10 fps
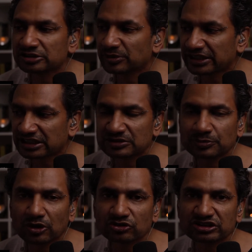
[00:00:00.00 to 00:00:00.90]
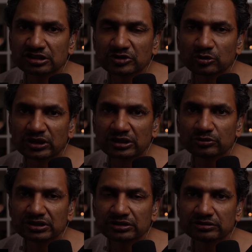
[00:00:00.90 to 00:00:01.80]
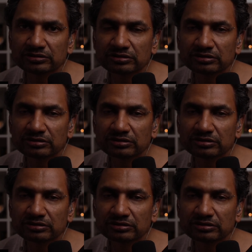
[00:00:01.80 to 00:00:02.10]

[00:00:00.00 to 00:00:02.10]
by exposing them the way we do.